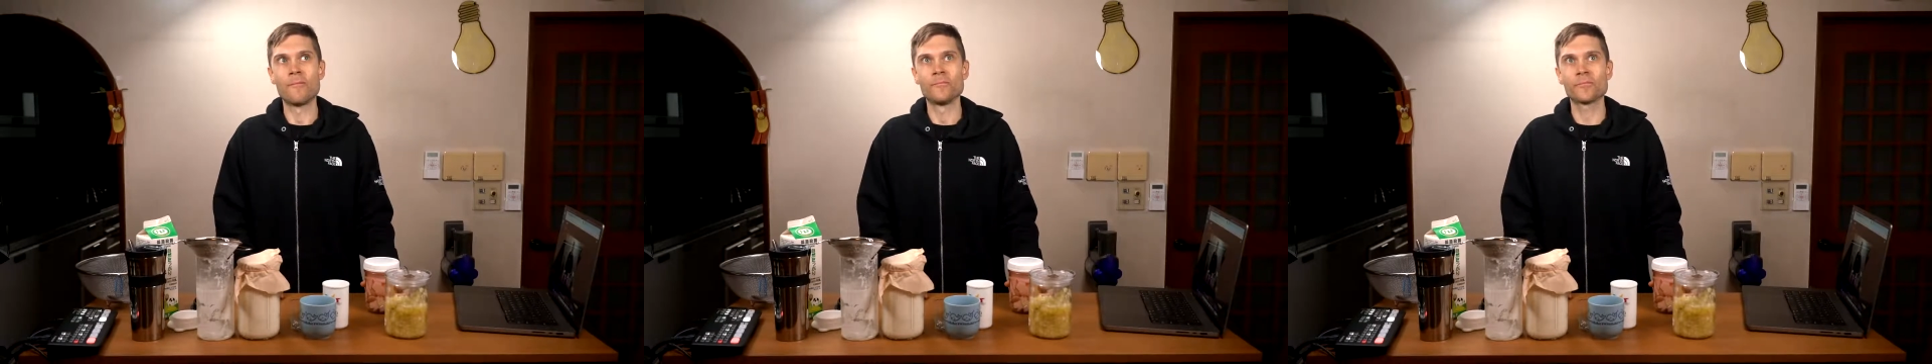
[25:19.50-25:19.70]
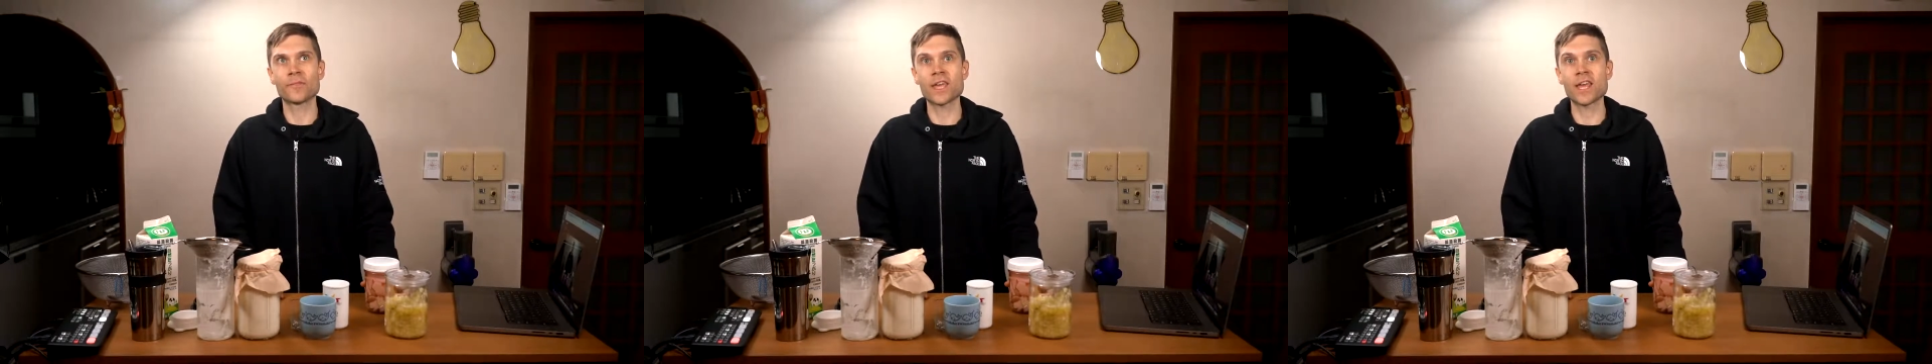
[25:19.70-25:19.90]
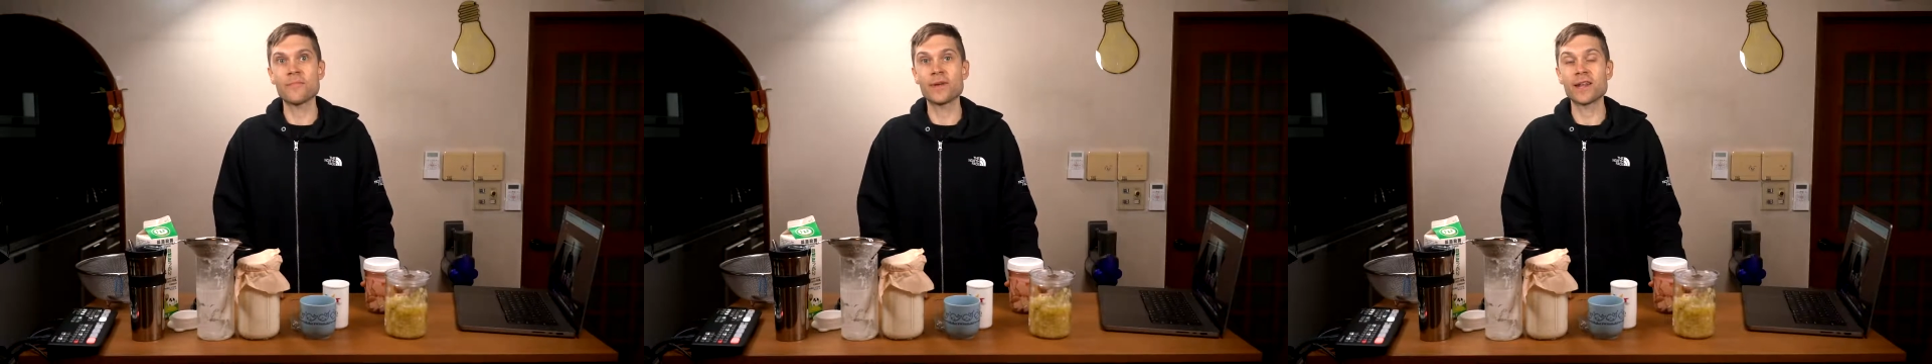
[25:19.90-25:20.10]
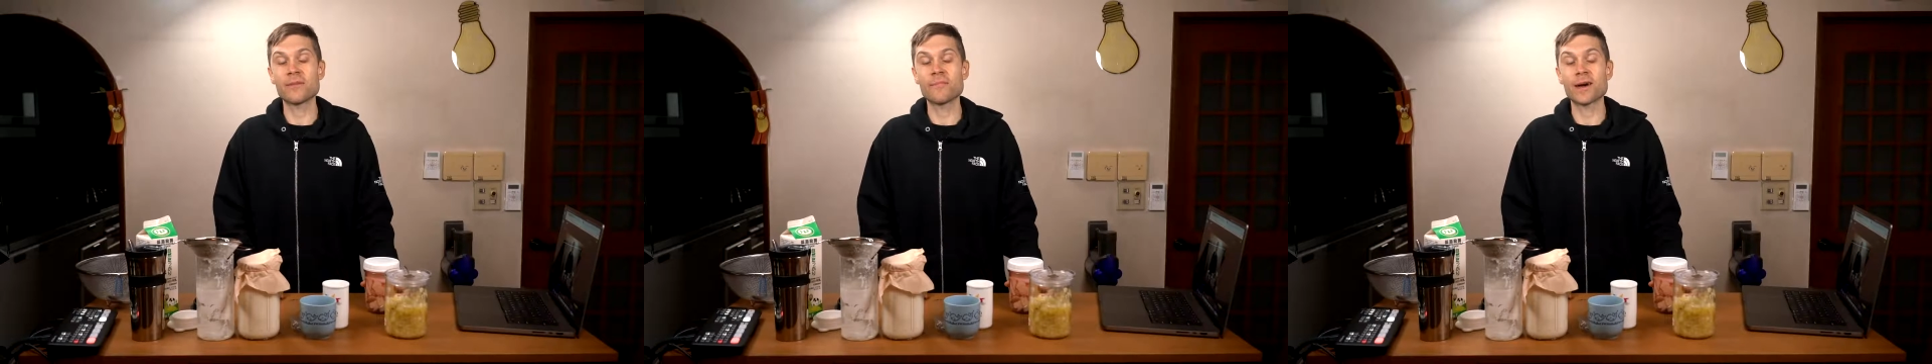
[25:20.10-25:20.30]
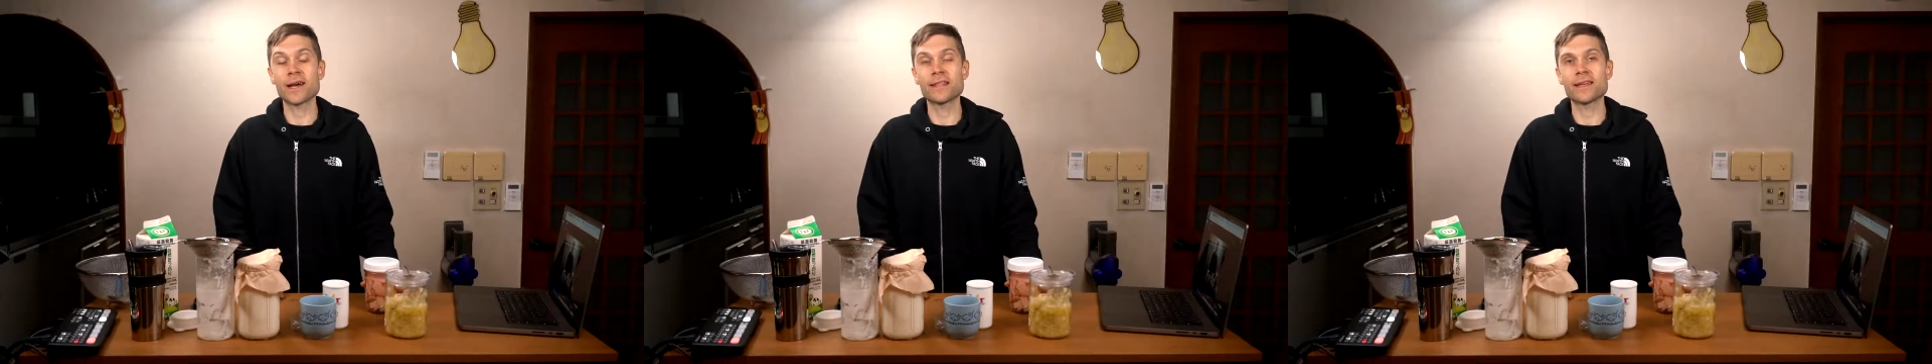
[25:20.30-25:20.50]
Keeping in
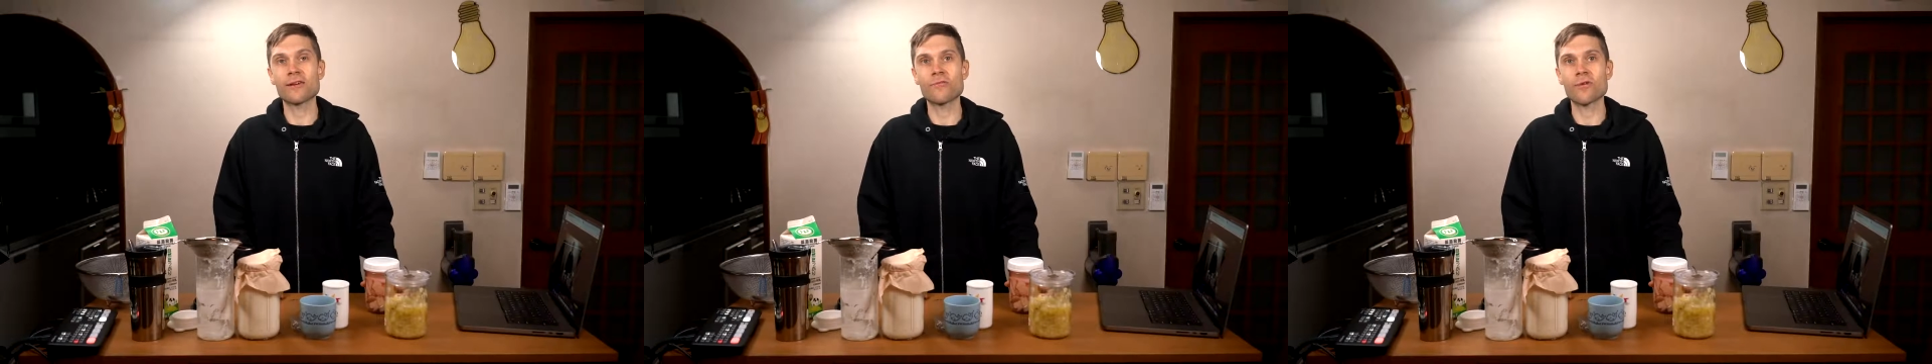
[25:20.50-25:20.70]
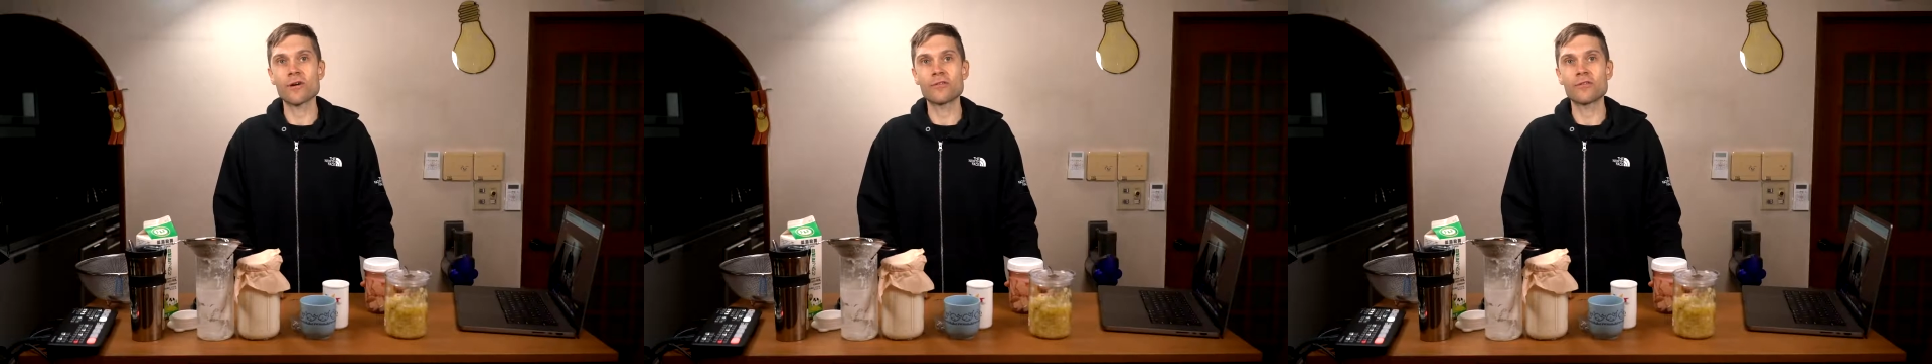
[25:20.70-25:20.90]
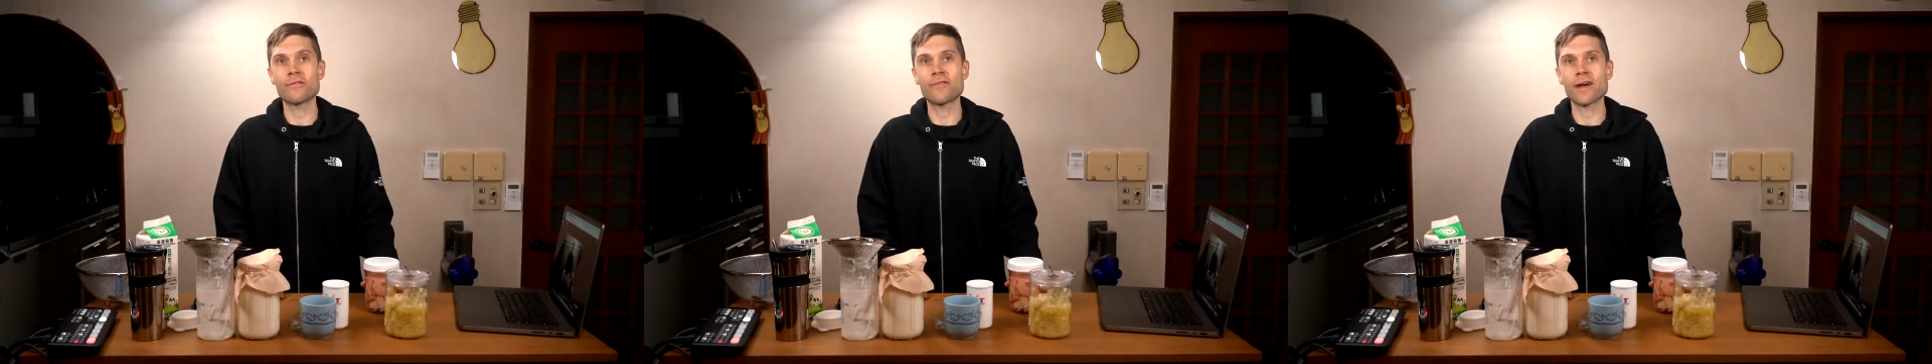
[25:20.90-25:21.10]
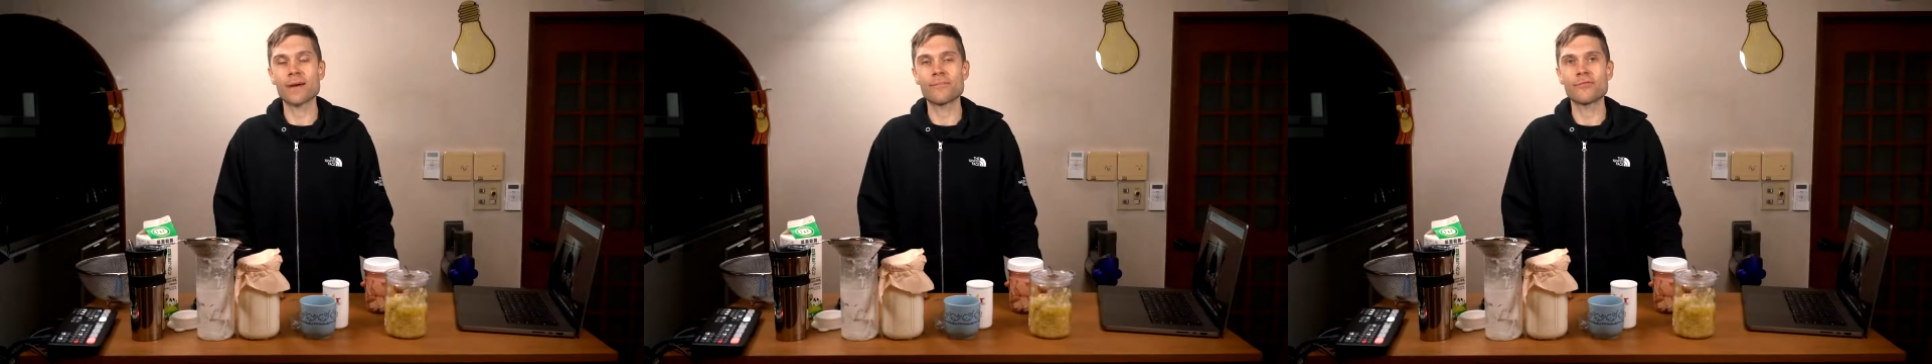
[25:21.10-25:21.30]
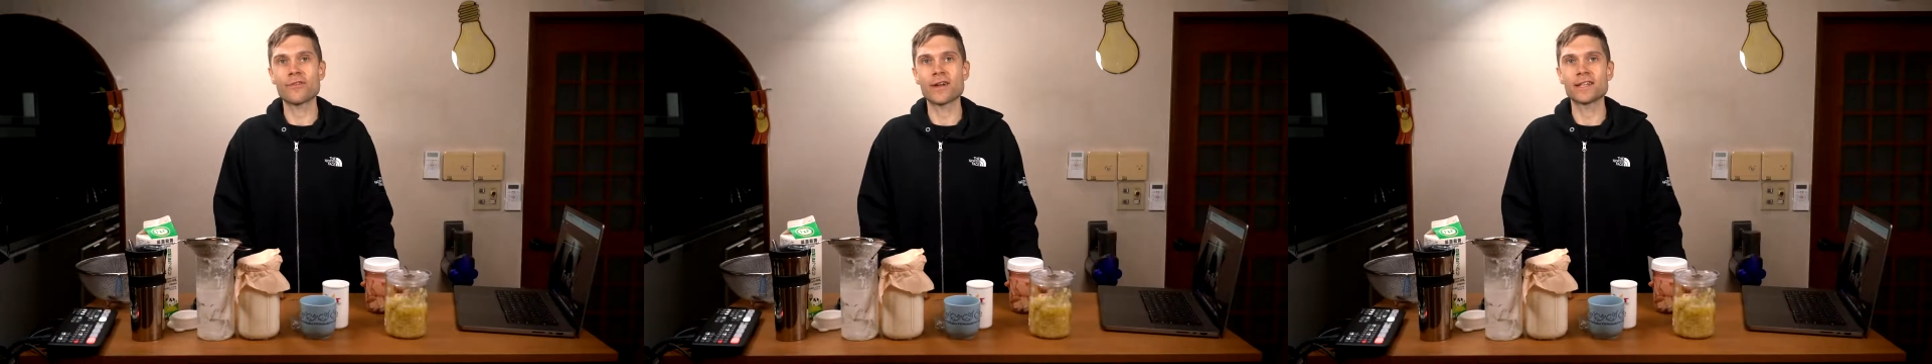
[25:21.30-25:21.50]
mind that water
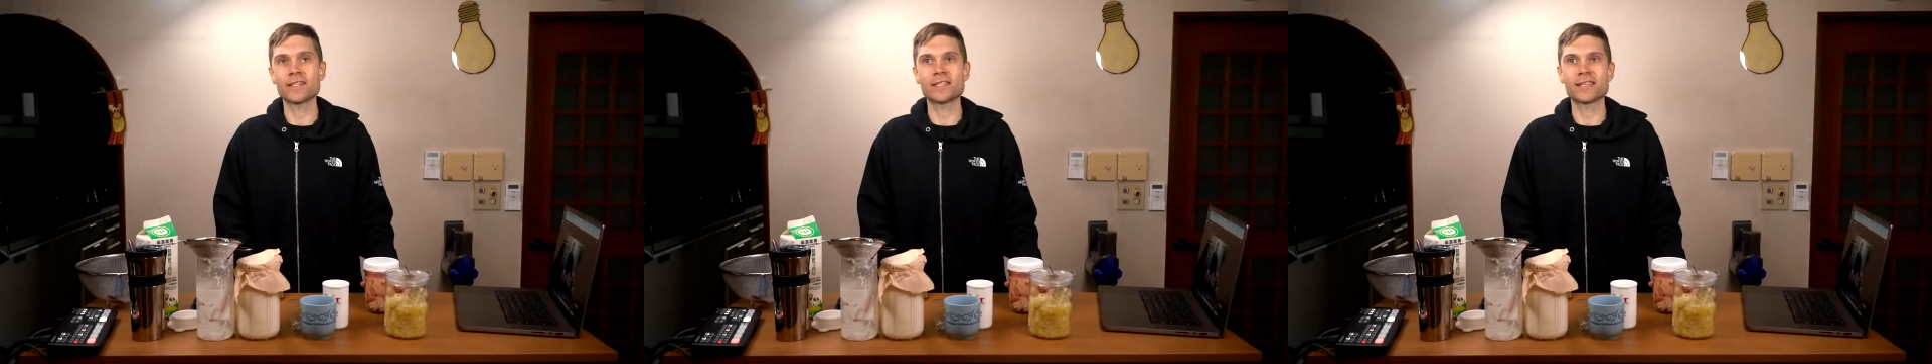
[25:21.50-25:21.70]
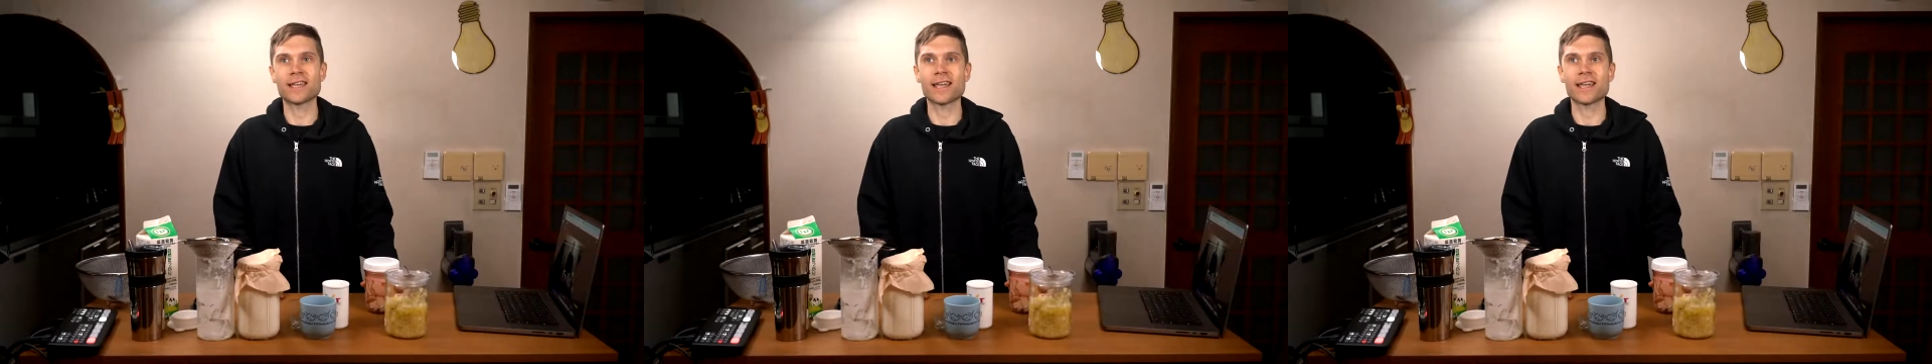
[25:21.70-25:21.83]
evaporates